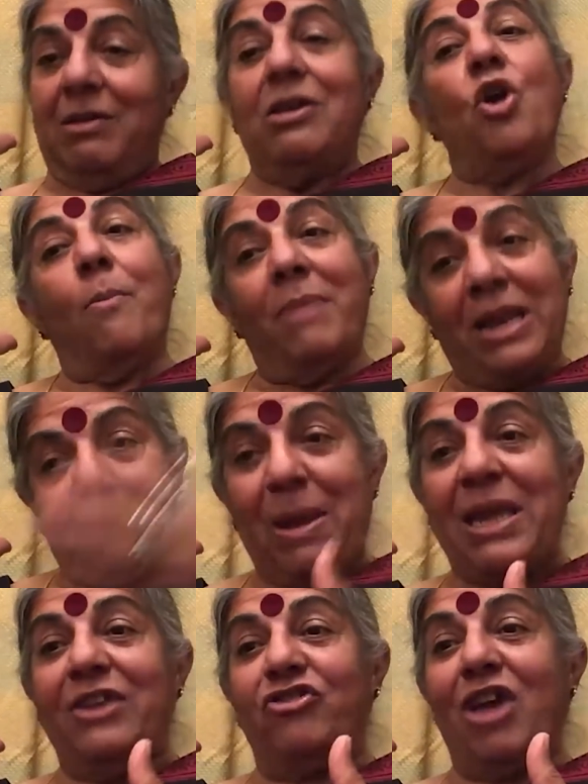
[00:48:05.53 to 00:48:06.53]
Your
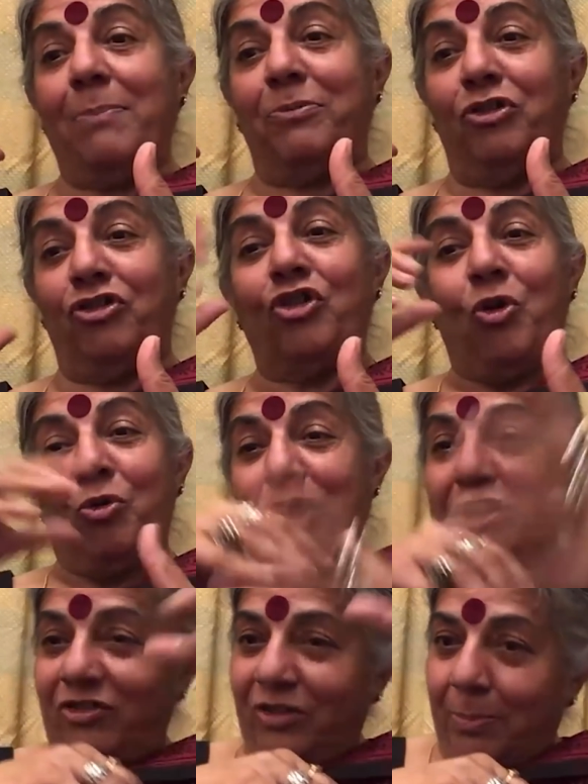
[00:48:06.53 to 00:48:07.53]
many chapters show
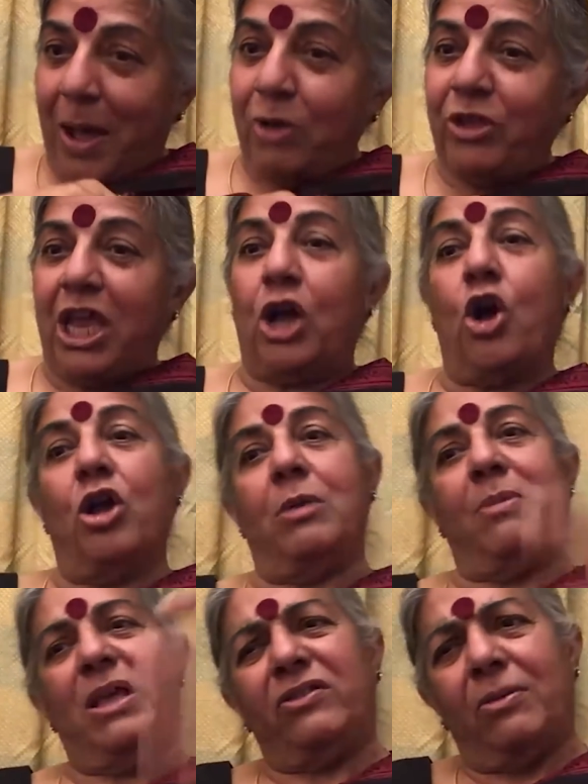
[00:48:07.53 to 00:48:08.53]
that. It's about the
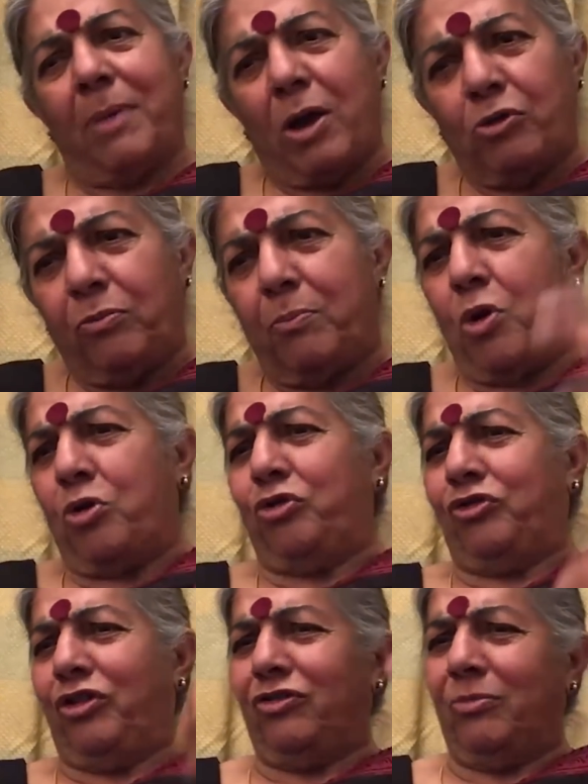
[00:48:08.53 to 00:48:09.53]
economy, it's about
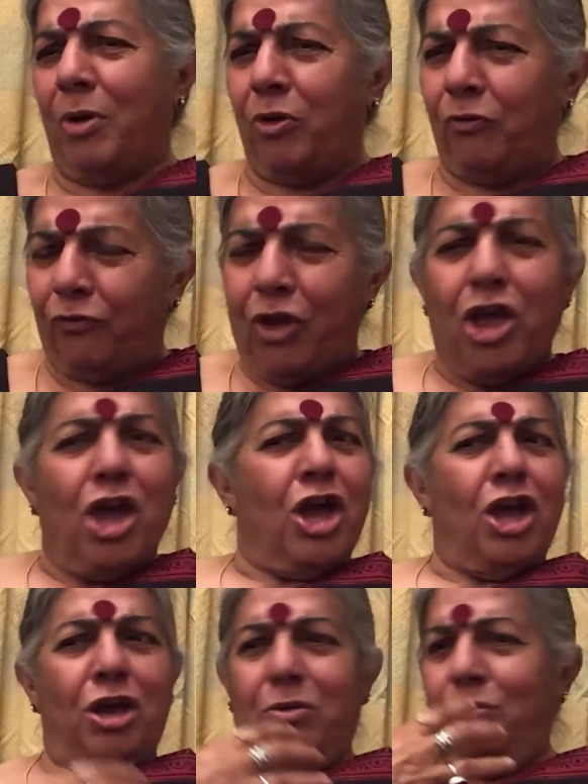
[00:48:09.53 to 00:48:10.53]
democracy, it's about
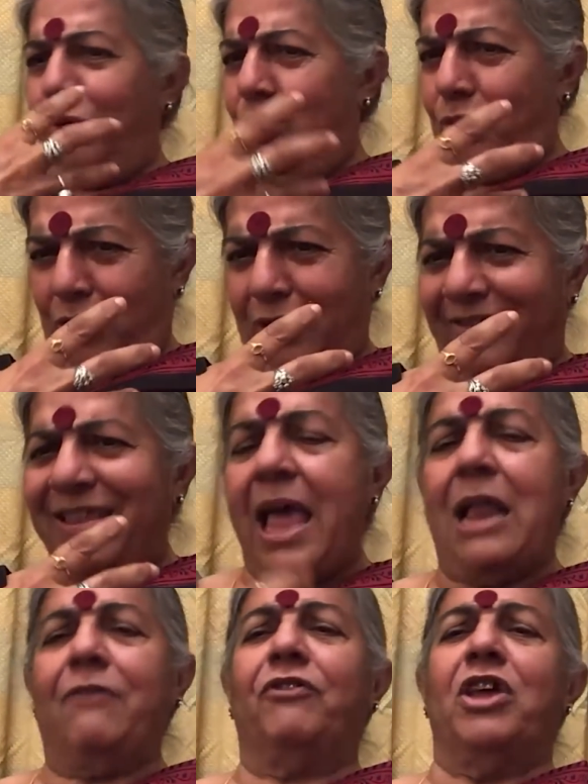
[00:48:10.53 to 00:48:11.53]
the
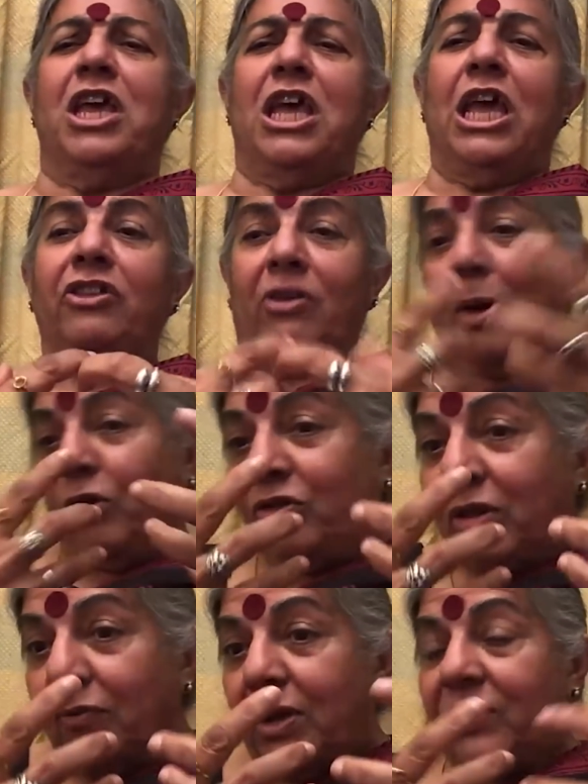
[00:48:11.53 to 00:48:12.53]
self, it's about
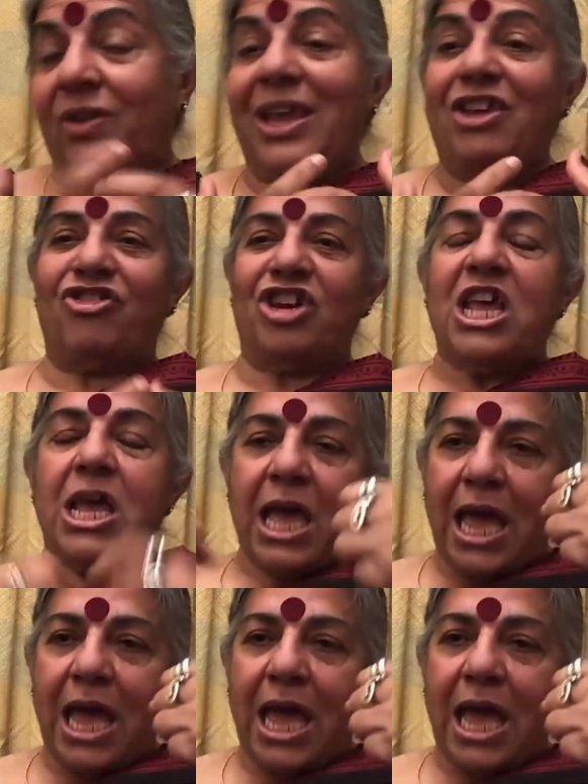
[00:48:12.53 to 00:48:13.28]
civilization.